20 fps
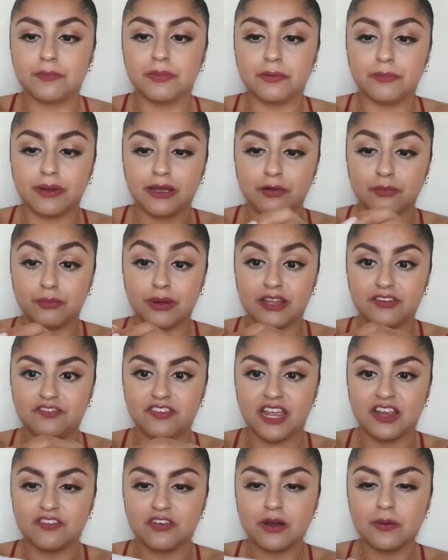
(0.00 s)
But my
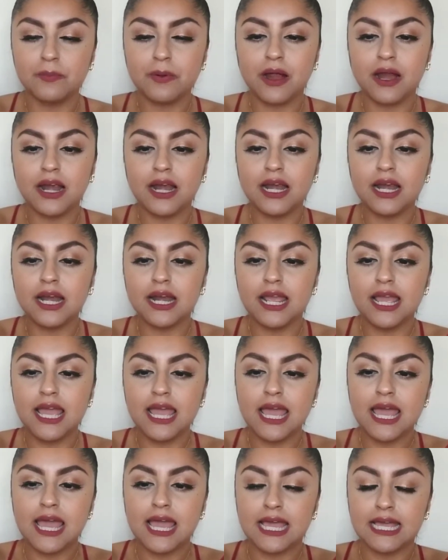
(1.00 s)
favorite part
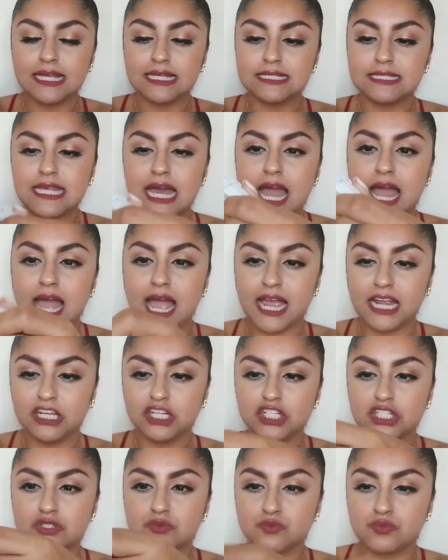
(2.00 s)
is that I
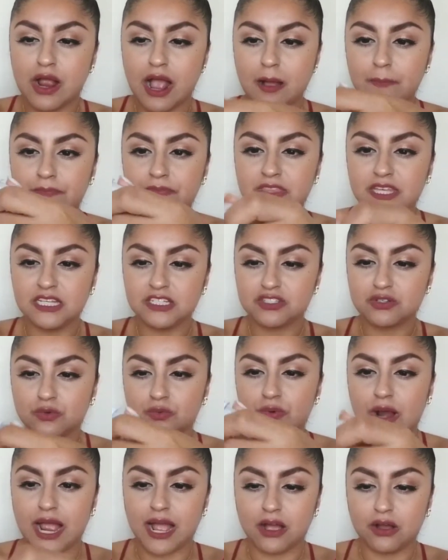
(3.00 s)
just wrap these
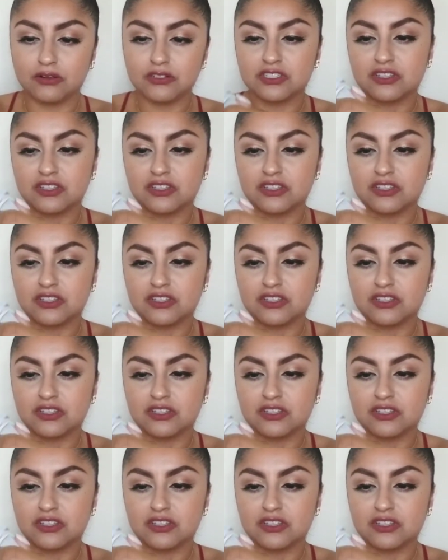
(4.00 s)
around.